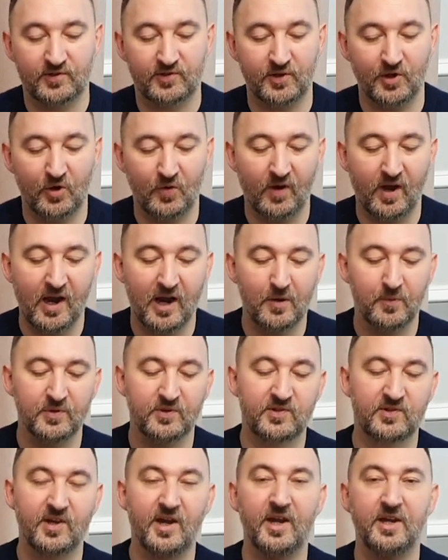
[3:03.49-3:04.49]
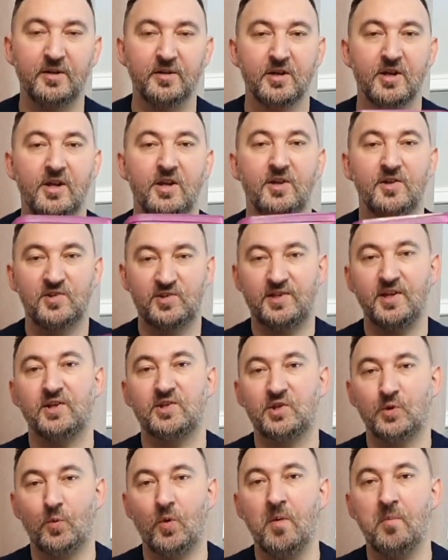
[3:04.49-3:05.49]
So I would say
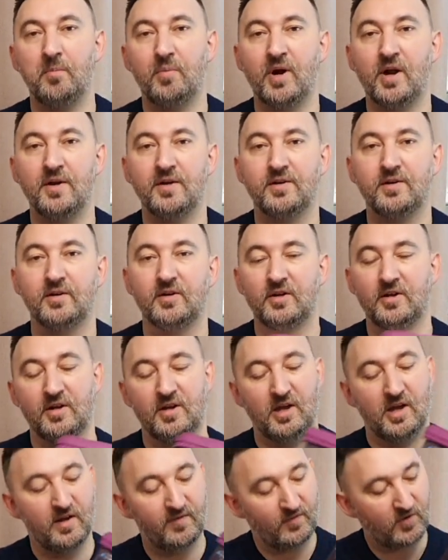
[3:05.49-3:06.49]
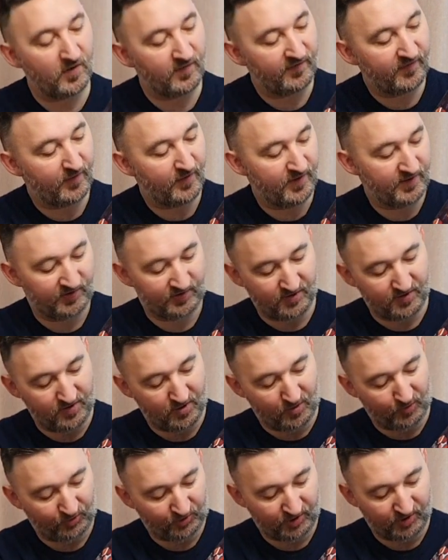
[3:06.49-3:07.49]
stick to one brand. I've gone for Instant
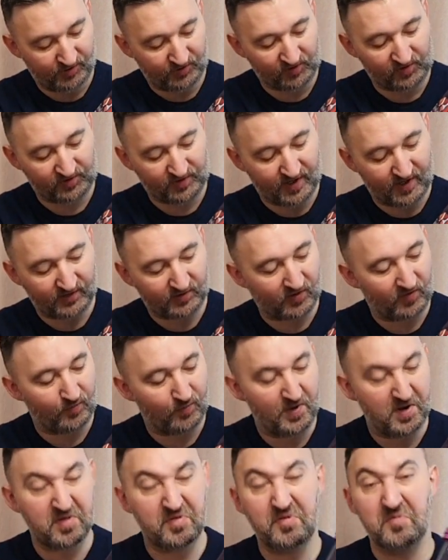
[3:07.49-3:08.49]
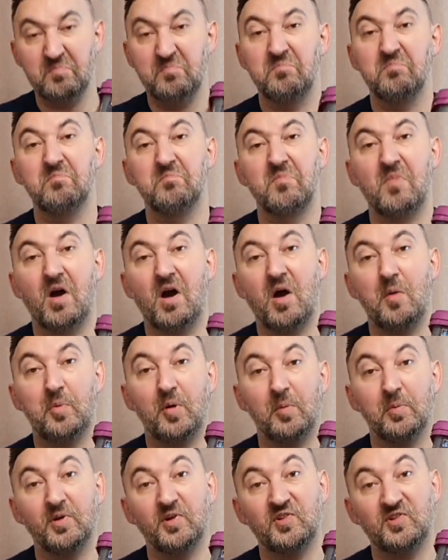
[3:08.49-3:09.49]
Ocean to start off with. I'll
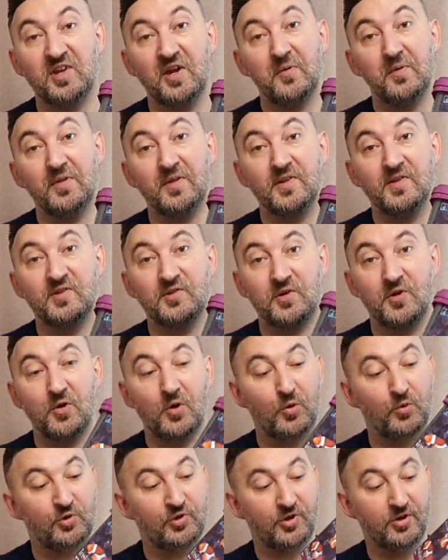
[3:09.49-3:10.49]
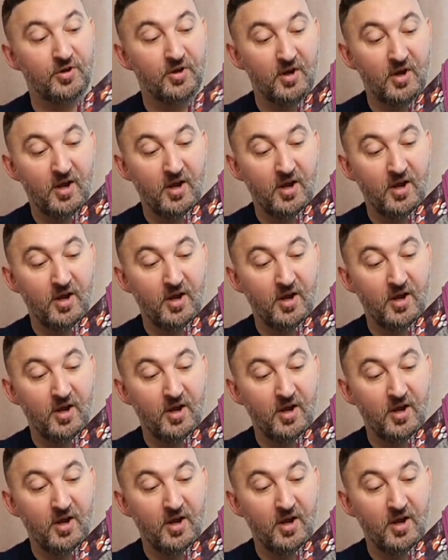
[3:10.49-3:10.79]
probably stick with Instant Ocean.